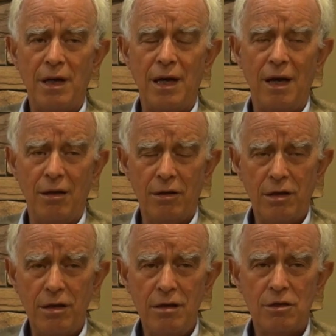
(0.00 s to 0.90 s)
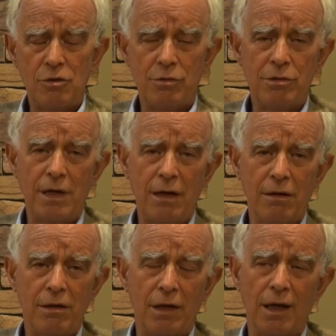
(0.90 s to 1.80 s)
healthy, so he was
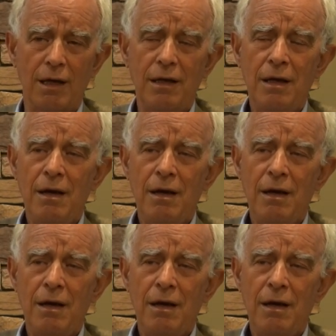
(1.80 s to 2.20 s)
healthy again.